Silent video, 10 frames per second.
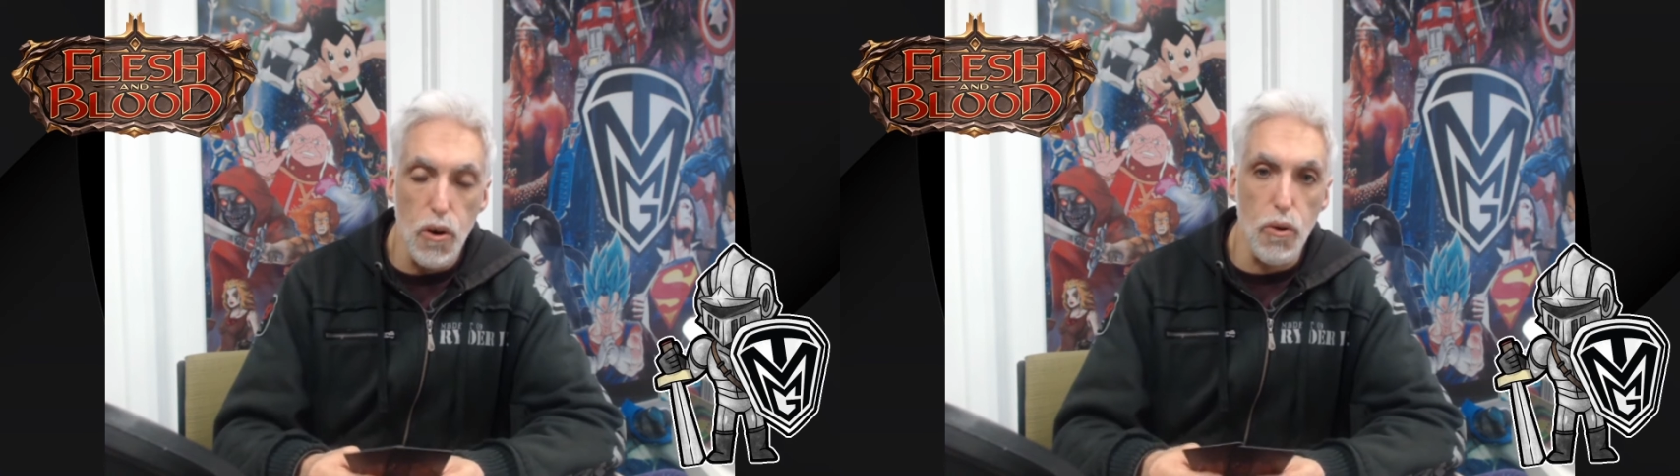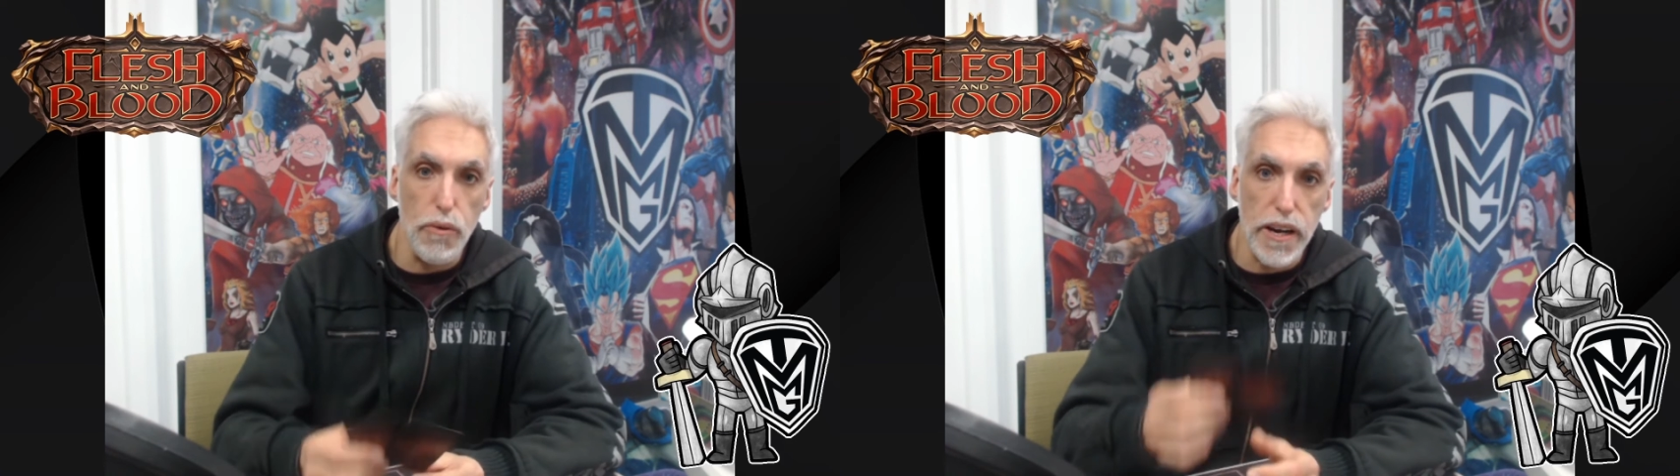
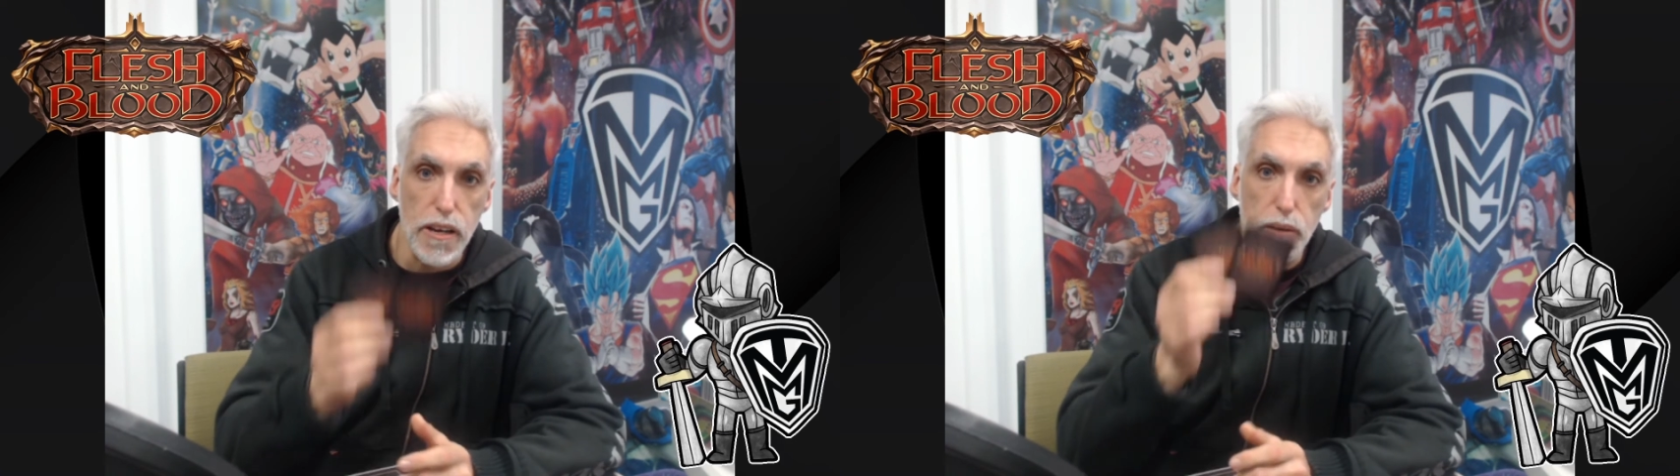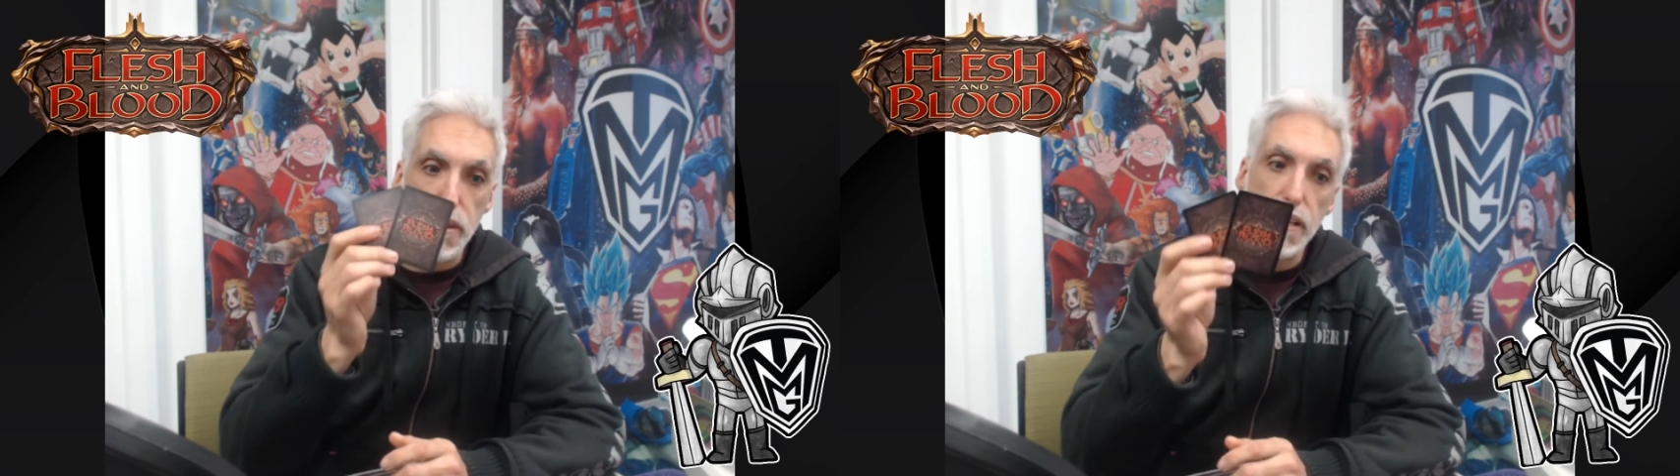
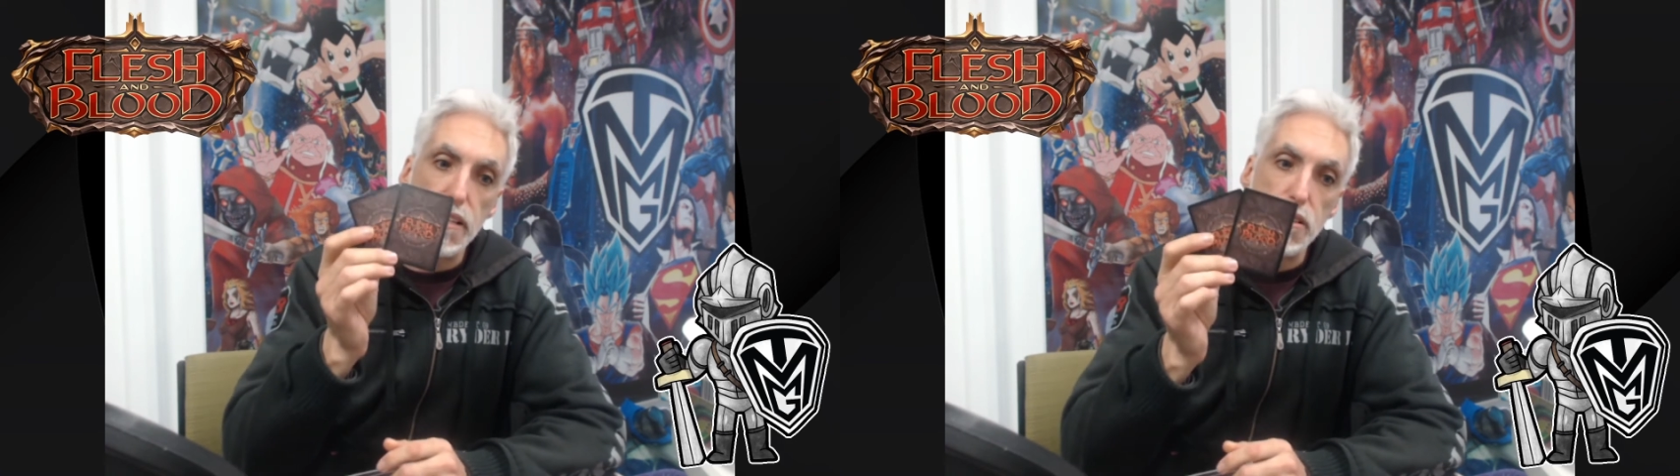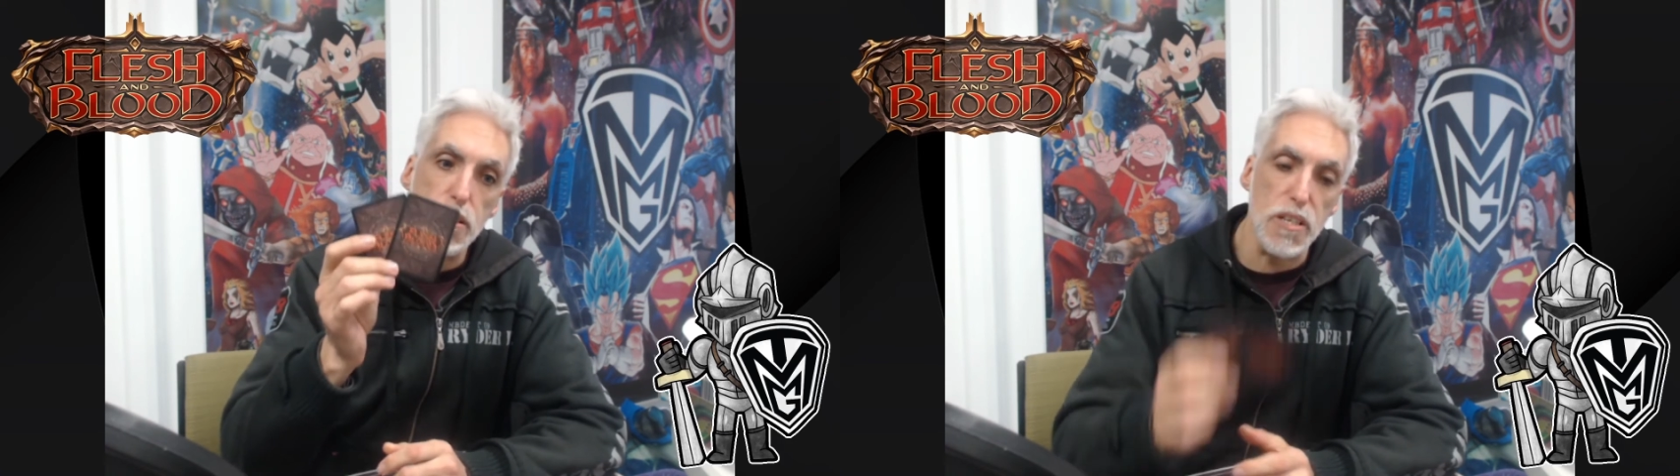Already I'm
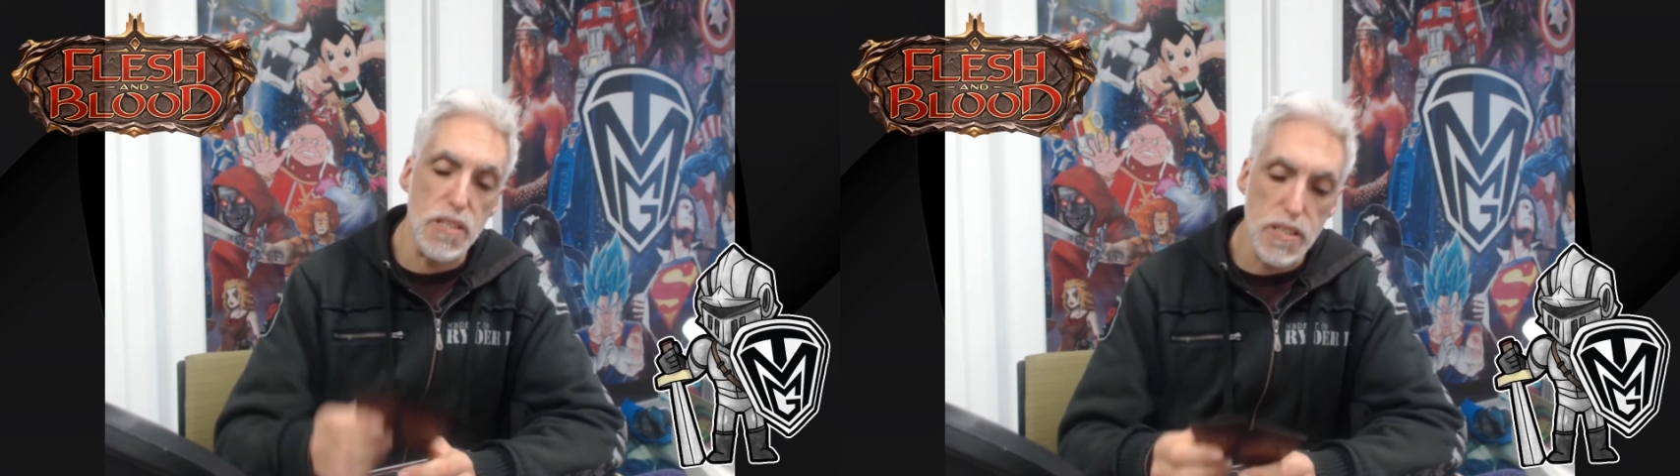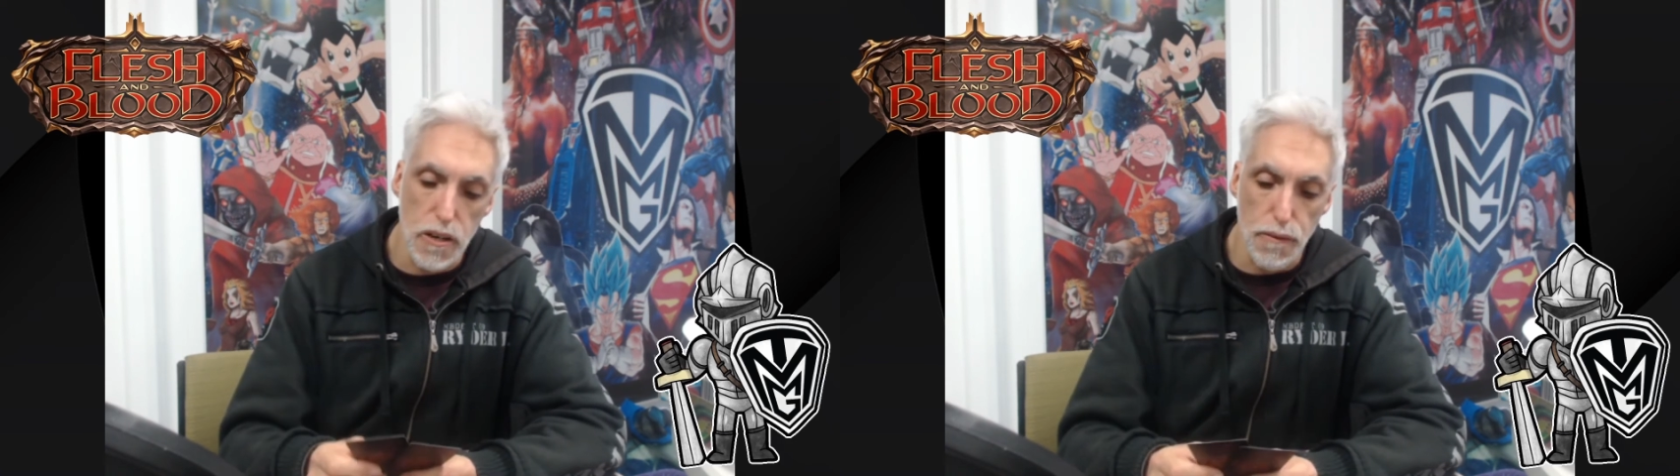thinking to
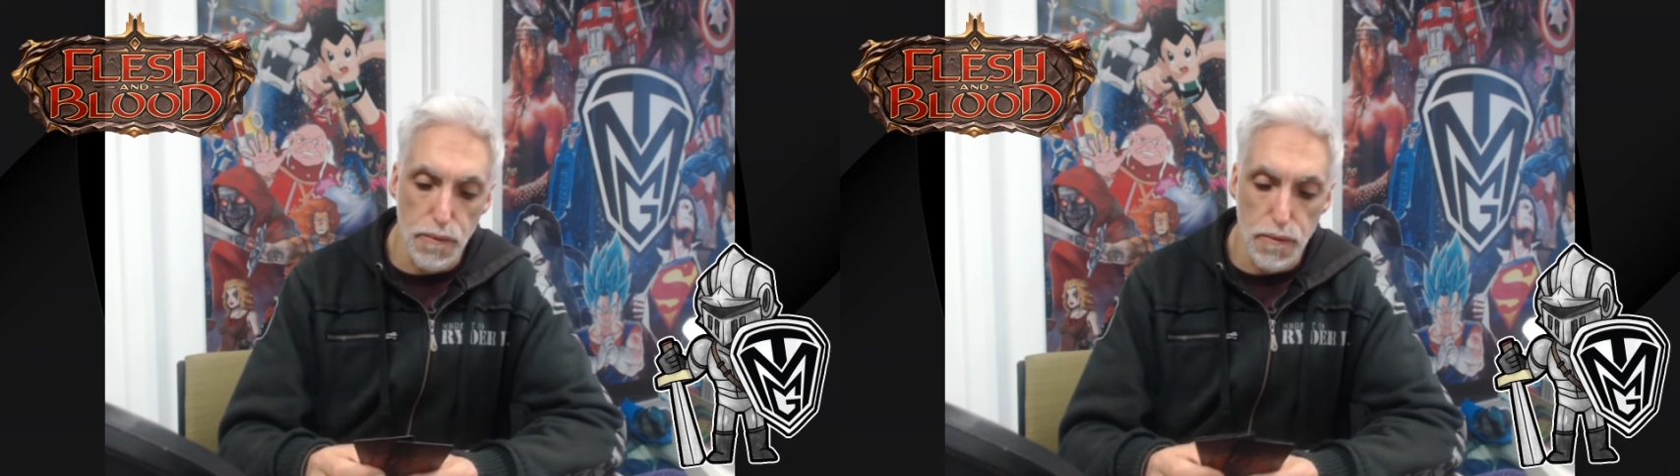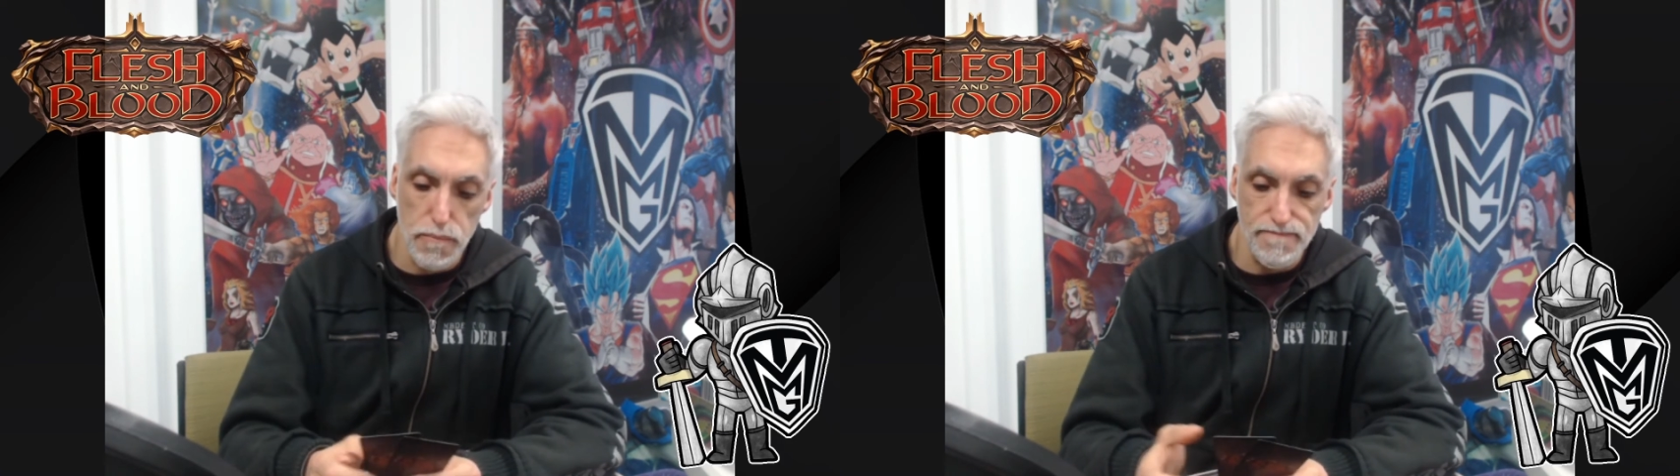
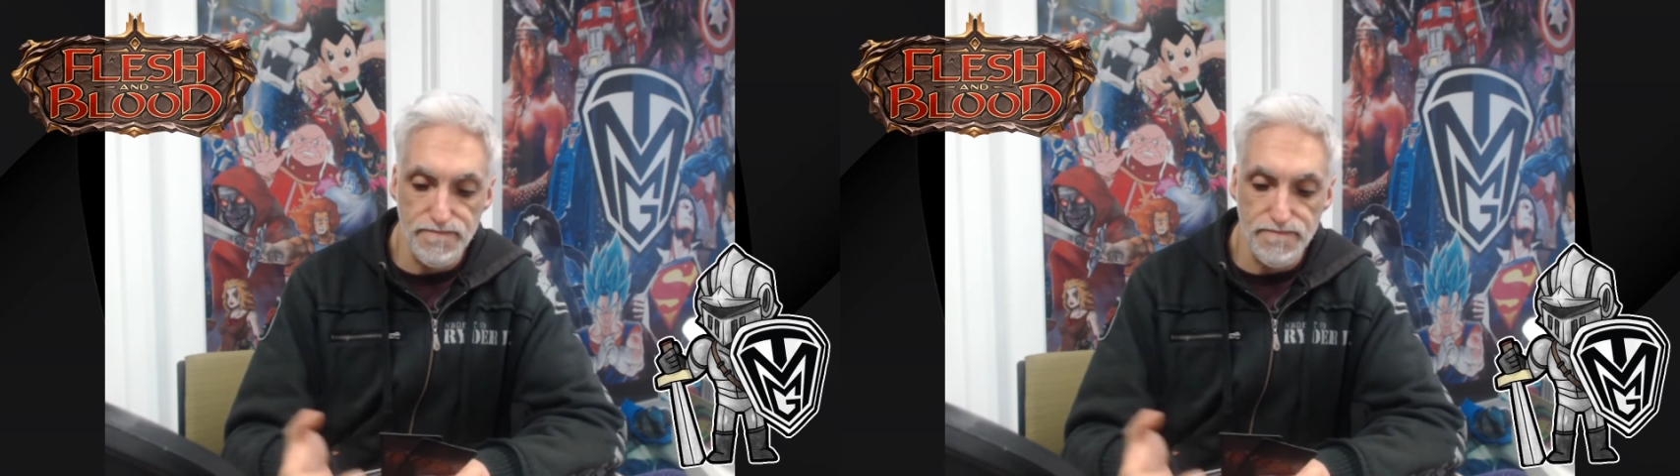myself,